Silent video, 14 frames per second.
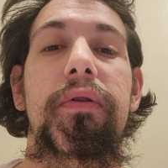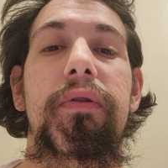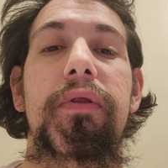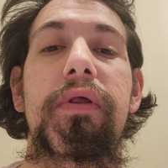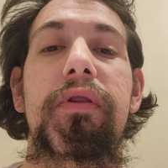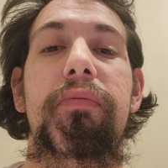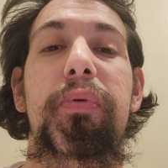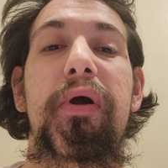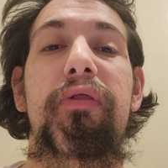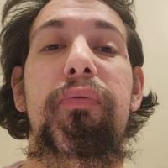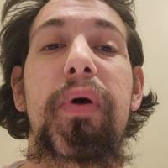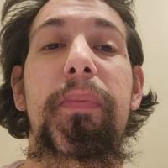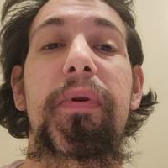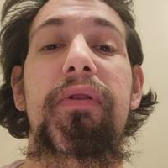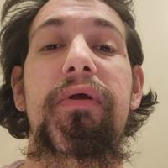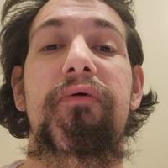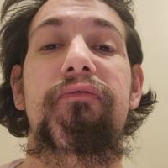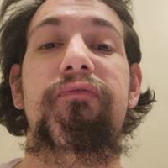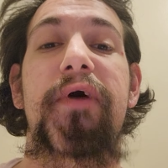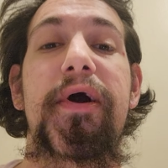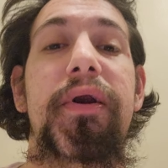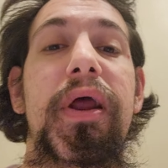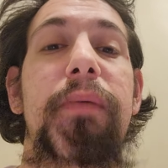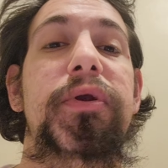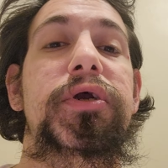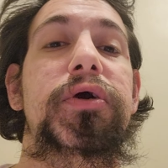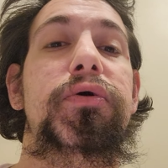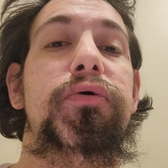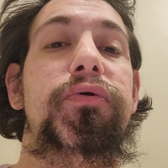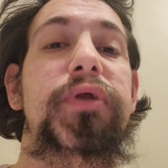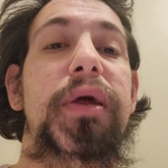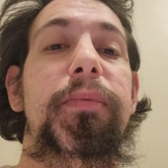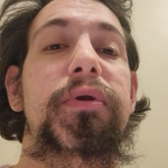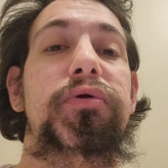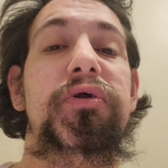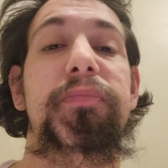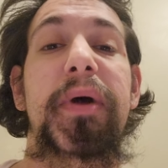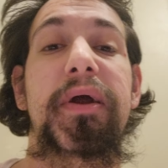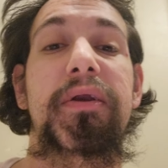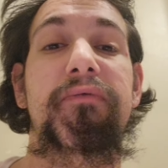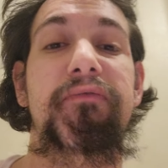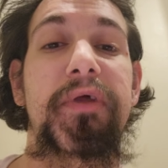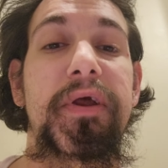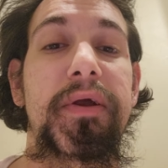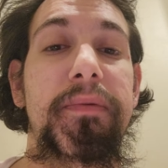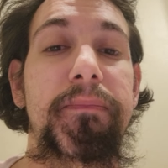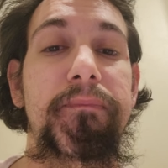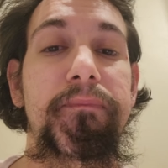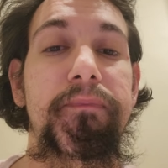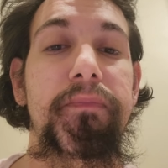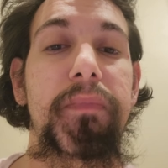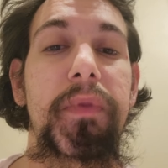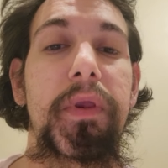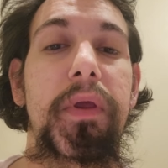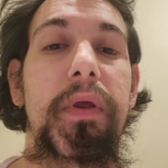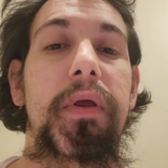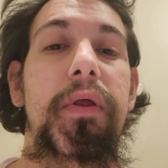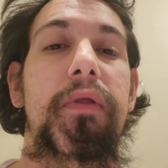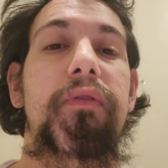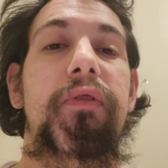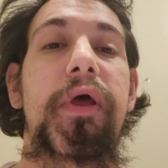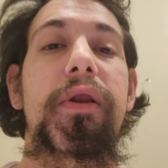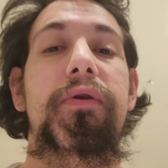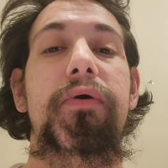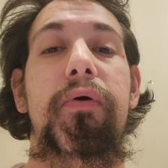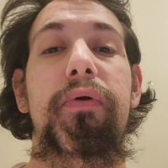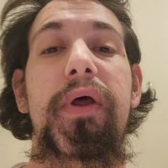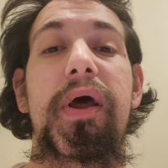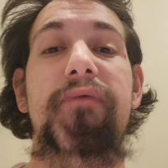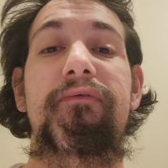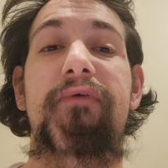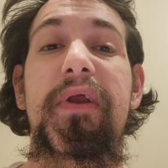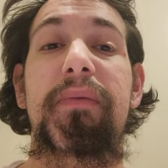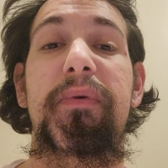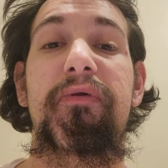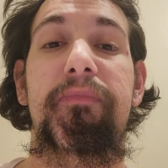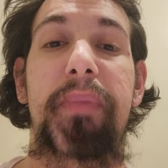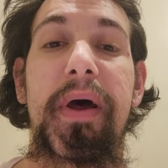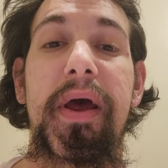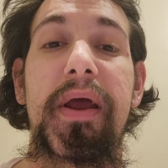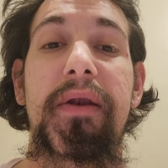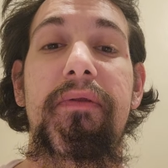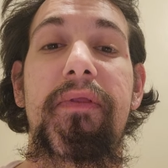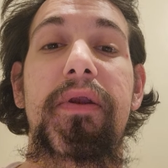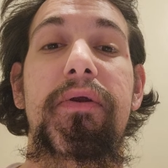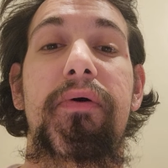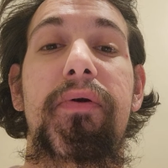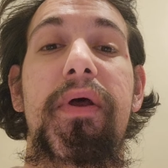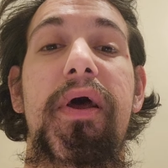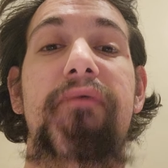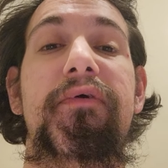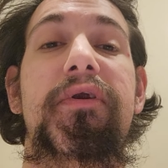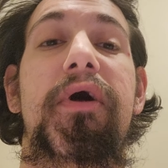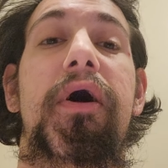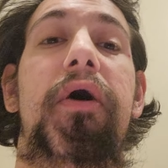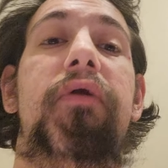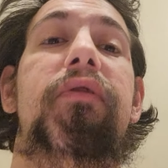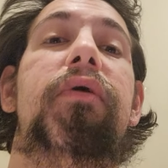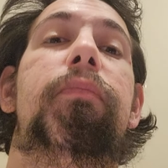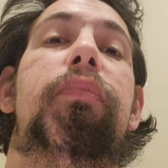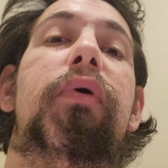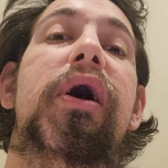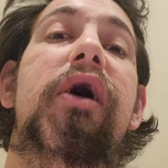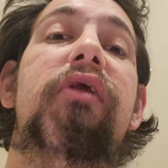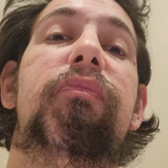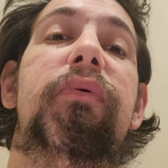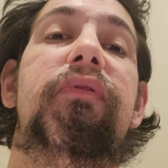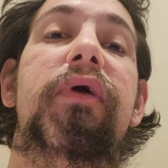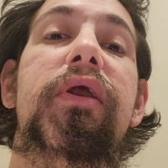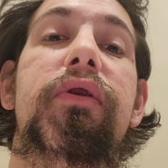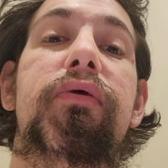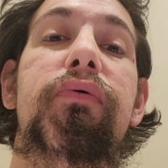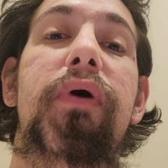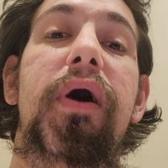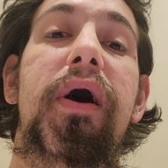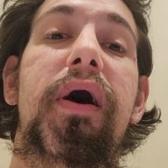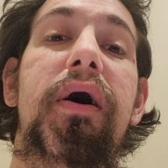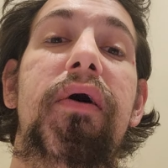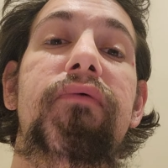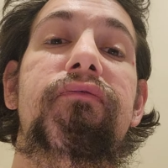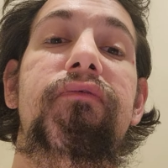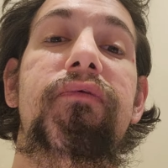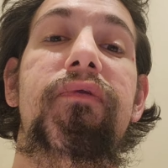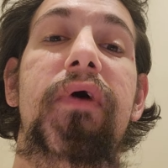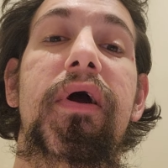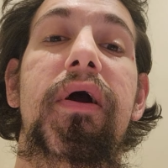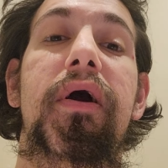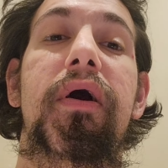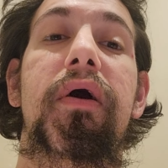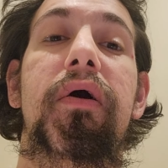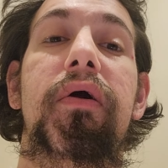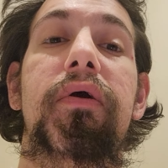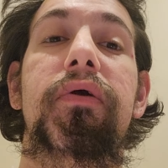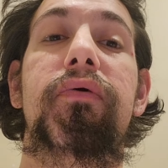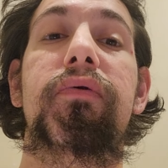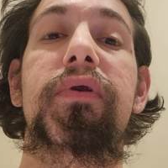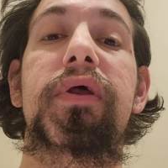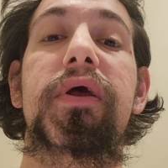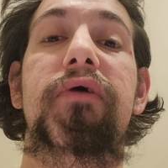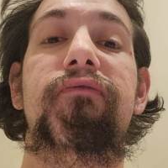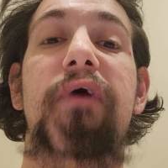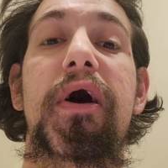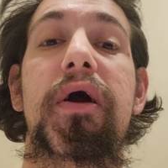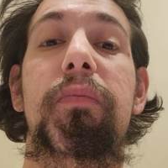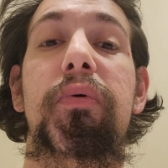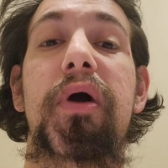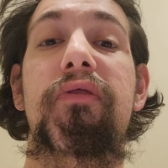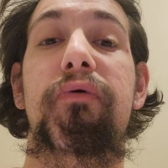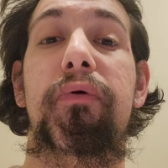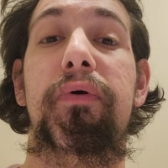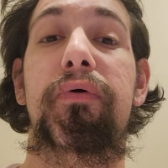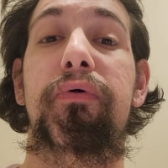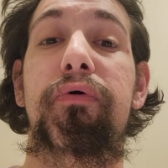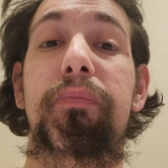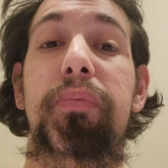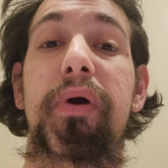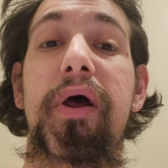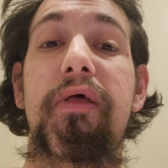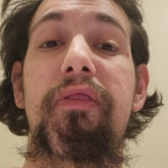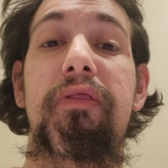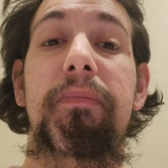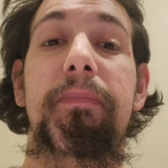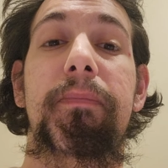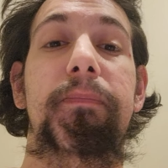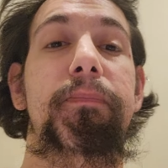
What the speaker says: These breath weapons deal fire damage and cold damage, respectively. They don't have a venomous bite, they don't have a toxic breath, but they do have their unique fire breath or cold breath.